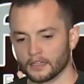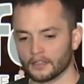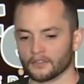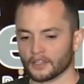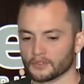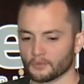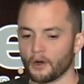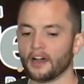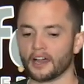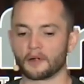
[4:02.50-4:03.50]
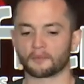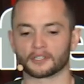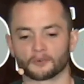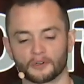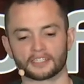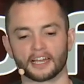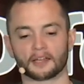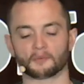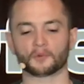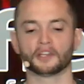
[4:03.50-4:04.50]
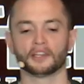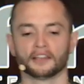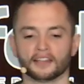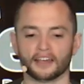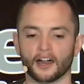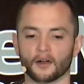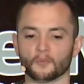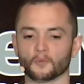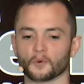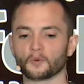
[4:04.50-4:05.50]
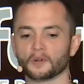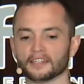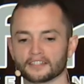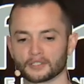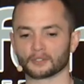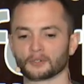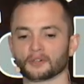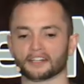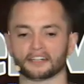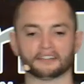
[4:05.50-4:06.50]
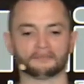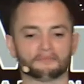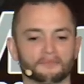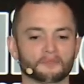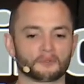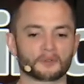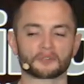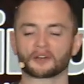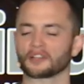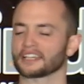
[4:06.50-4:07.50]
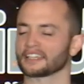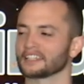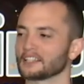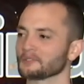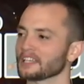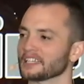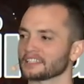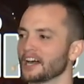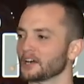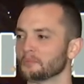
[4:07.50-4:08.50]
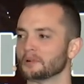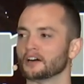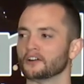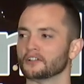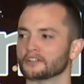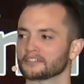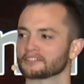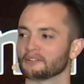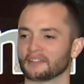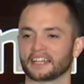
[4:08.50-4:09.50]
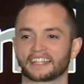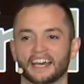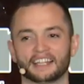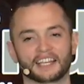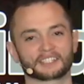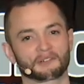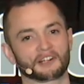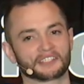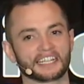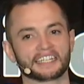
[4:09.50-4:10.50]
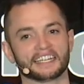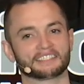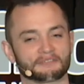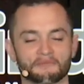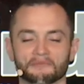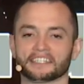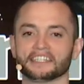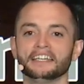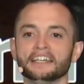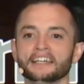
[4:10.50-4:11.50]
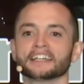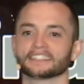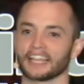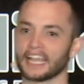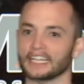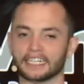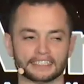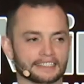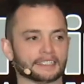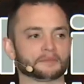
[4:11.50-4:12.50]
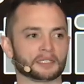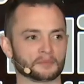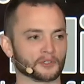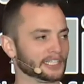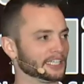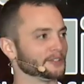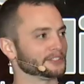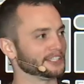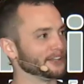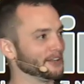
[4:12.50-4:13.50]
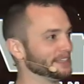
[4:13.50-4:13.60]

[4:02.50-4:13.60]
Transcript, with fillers: this, I remember this one time um, we went to, um, we would go to like, there's like a Taco Bell or something like that. That's where our date nights would be, because of eighty-nine cent bean burritos, you know what I